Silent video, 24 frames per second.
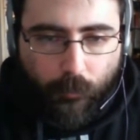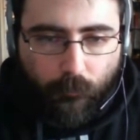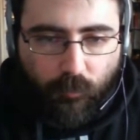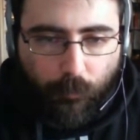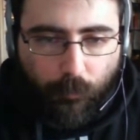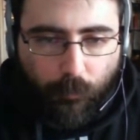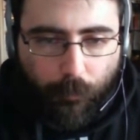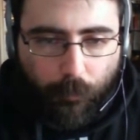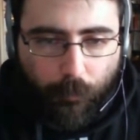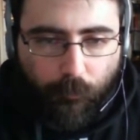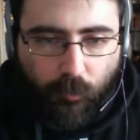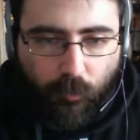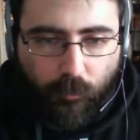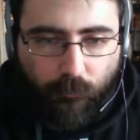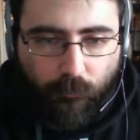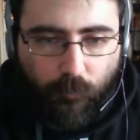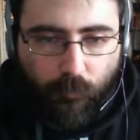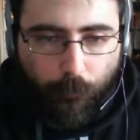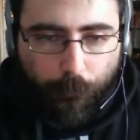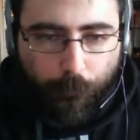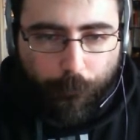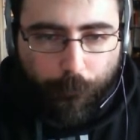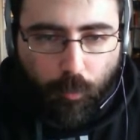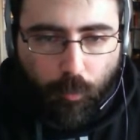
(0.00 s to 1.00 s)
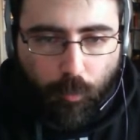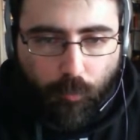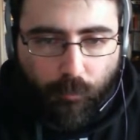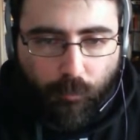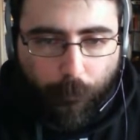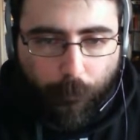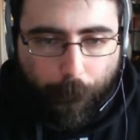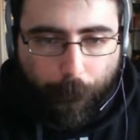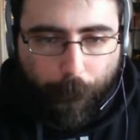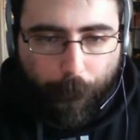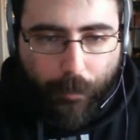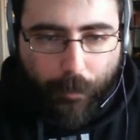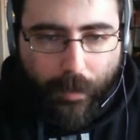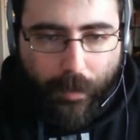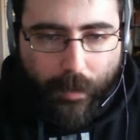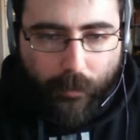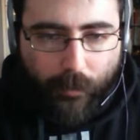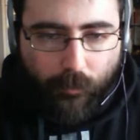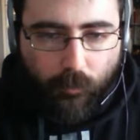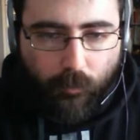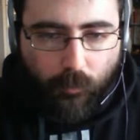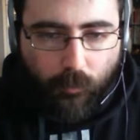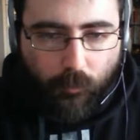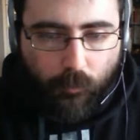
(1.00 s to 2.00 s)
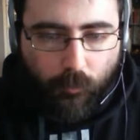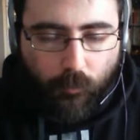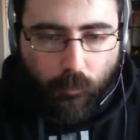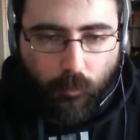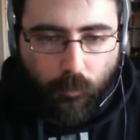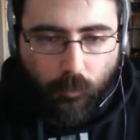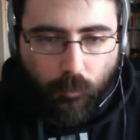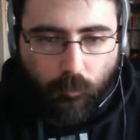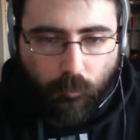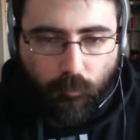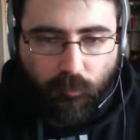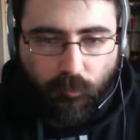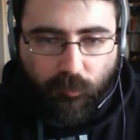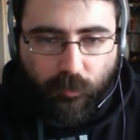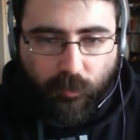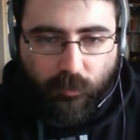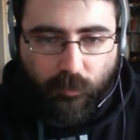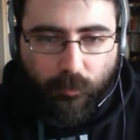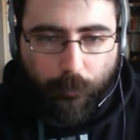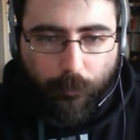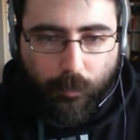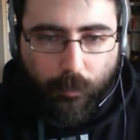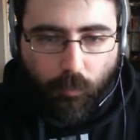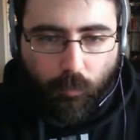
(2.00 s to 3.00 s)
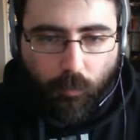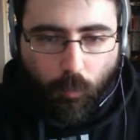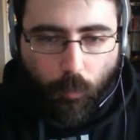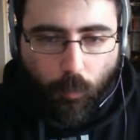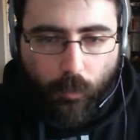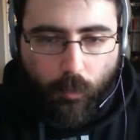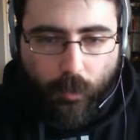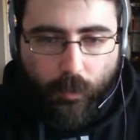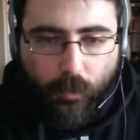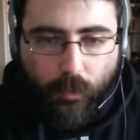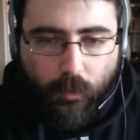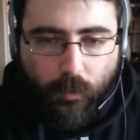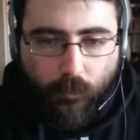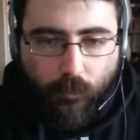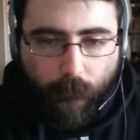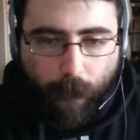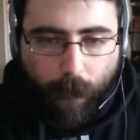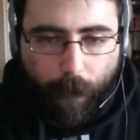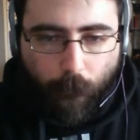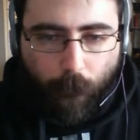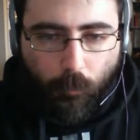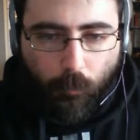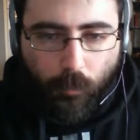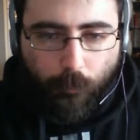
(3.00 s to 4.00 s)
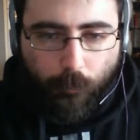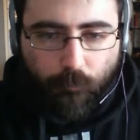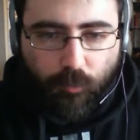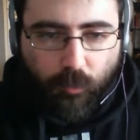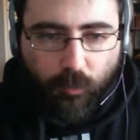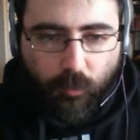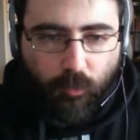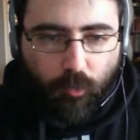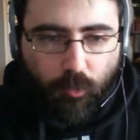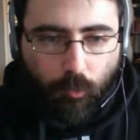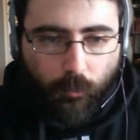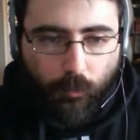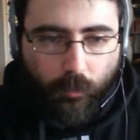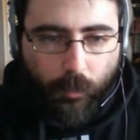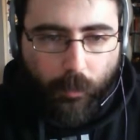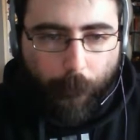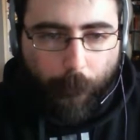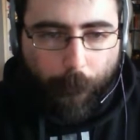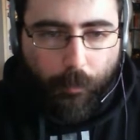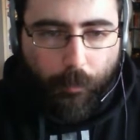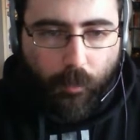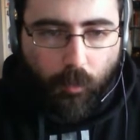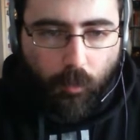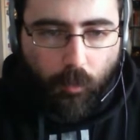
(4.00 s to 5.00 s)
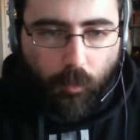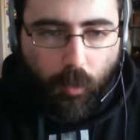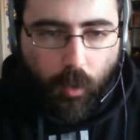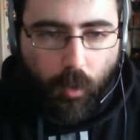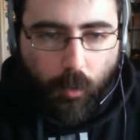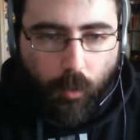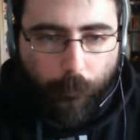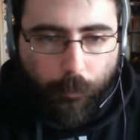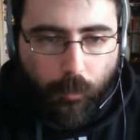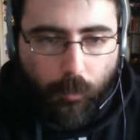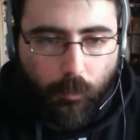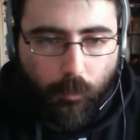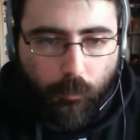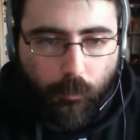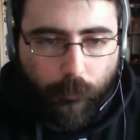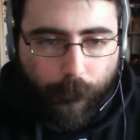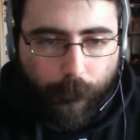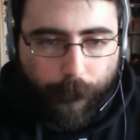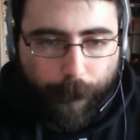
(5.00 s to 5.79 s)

Sometimes I'll even pull them back just to get them out of the way while I'm trying to do a bigger combo.